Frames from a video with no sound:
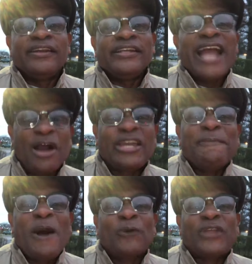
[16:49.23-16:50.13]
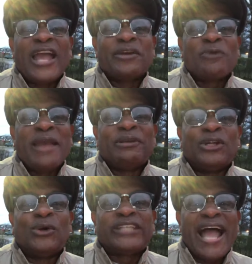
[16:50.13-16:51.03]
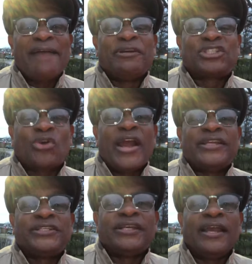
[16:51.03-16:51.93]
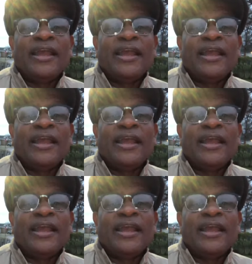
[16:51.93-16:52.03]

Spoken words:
Y'all keep on thinking Raymond Lewis Ivey is crazy.